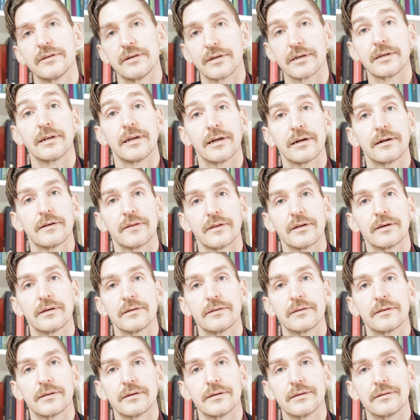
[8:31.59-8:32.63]
You can hear
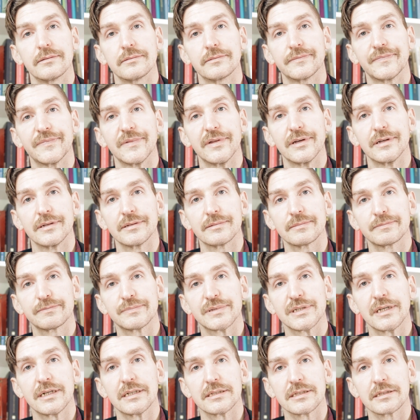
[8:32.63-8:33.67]
the
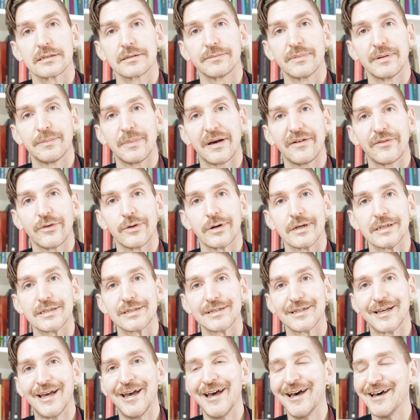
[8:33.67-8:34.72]
cynicism in my
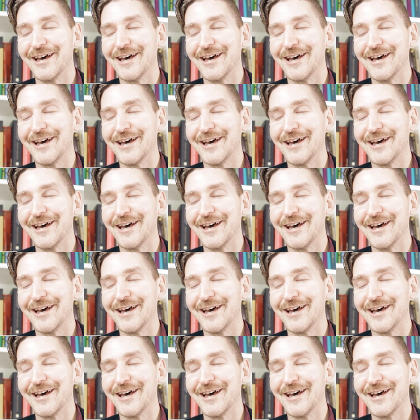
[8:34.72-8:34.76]
voice.